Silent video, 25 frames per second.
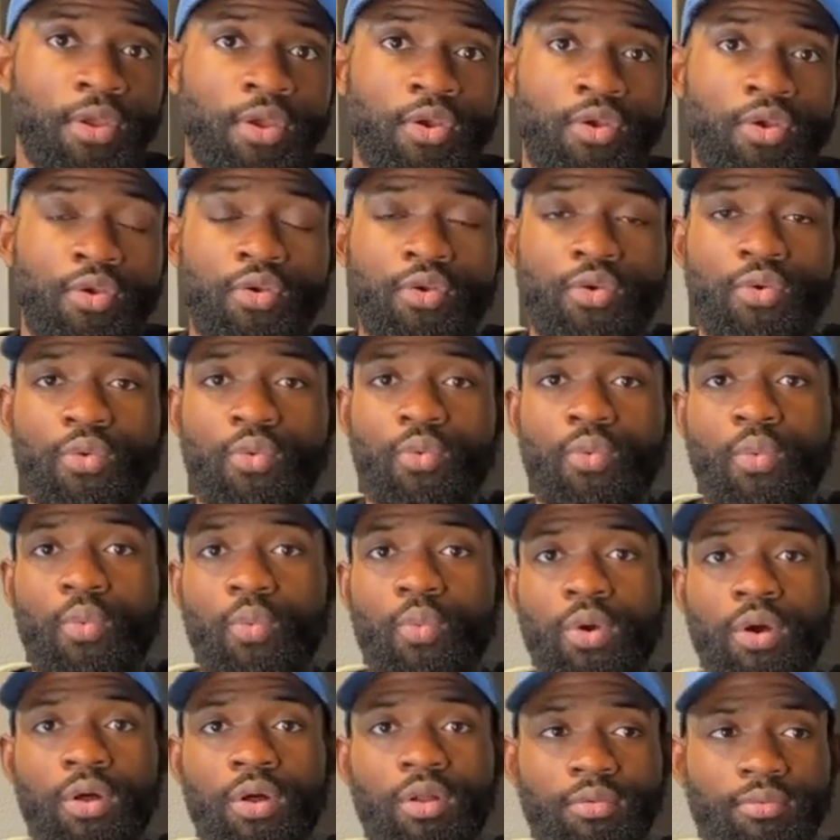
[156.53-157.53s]
who
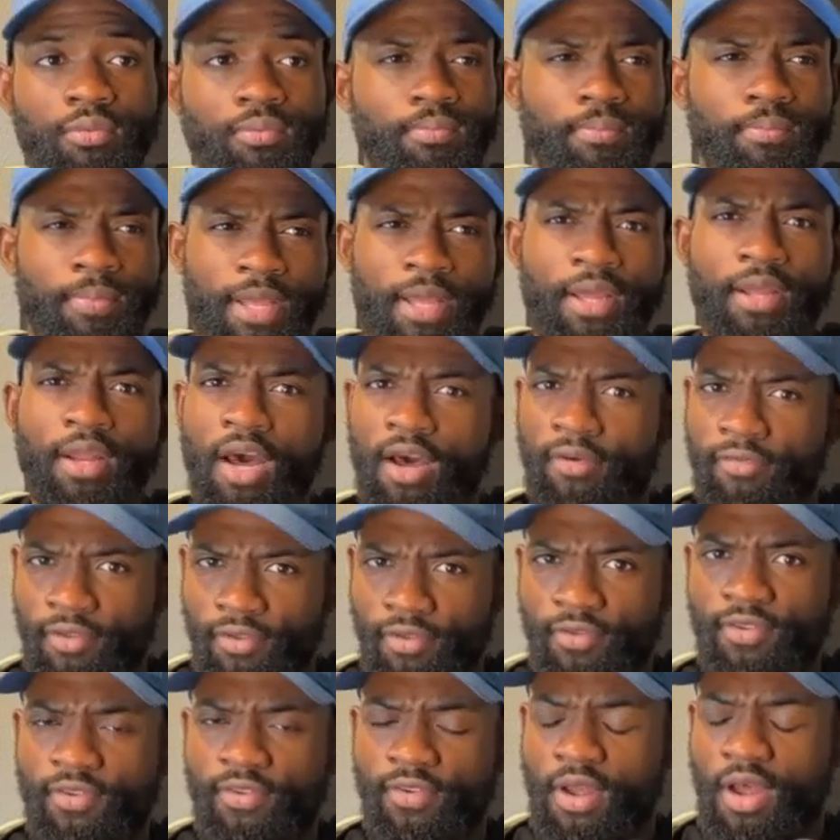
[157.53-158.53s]
will be in
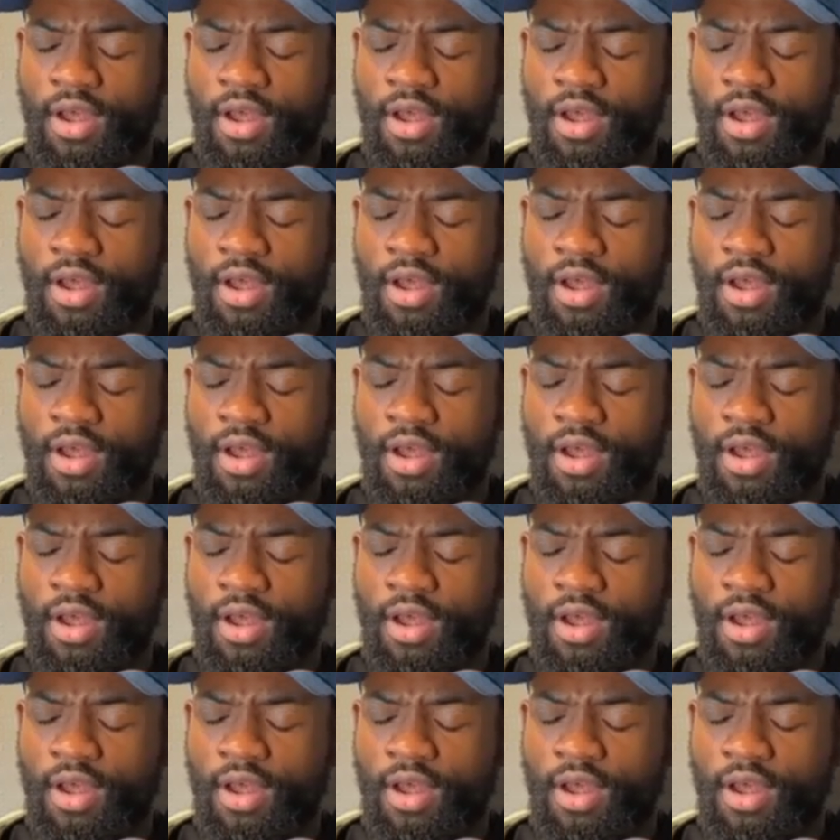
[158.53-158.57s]
office,